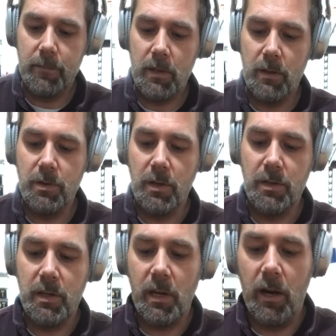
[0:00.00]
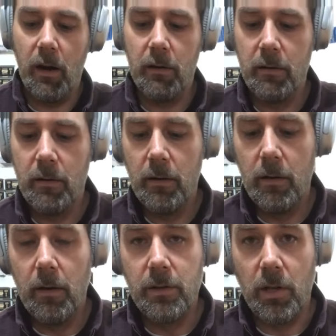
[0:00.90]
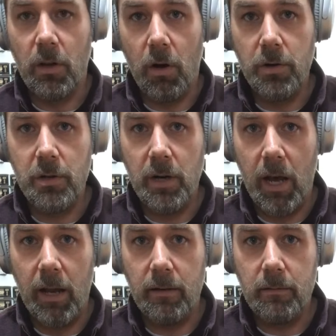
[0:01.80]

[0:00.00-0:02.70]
As you can see here, it's a larger nut,